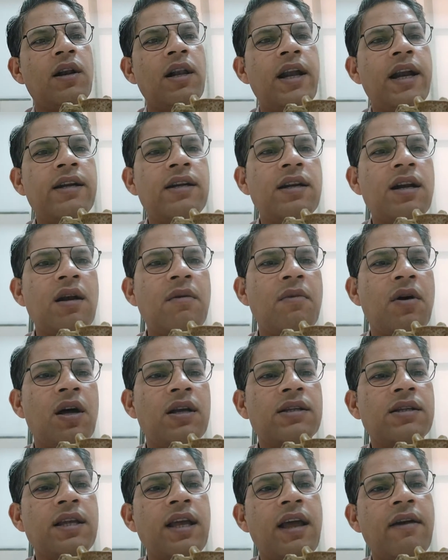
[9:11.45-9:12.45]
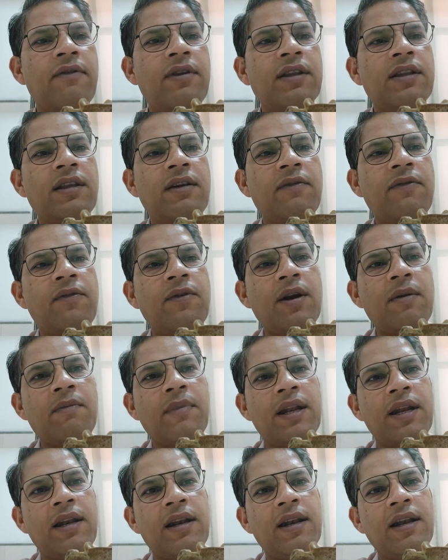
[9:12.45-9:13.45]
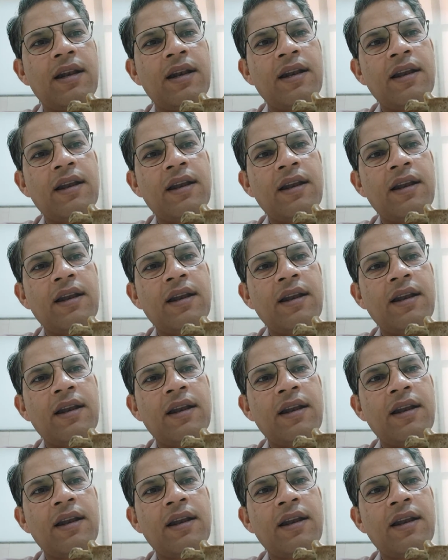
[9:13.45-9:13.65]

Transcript: lateral mass having the foramen,